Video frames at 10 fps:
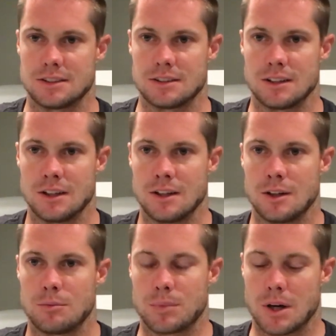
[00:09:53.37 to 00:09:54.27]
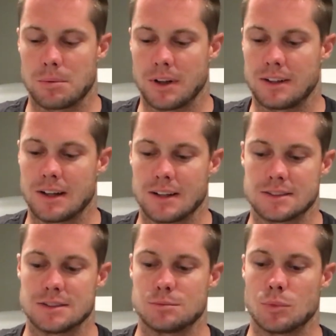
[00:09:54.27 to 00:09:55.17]
Your property
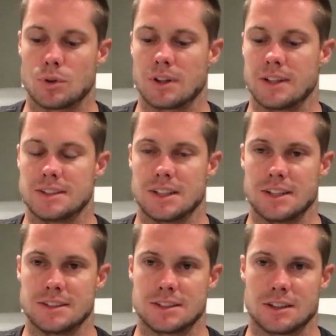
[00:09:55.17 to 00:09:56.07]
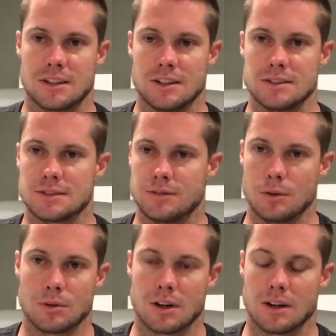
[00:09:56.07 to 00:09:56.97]
taxes, mortgage, insurance,
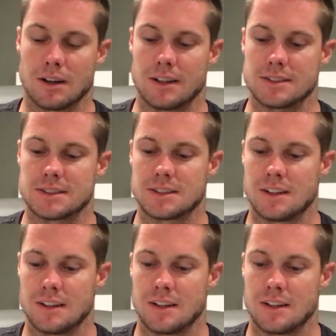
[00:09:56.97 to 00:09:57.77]
fuel costs,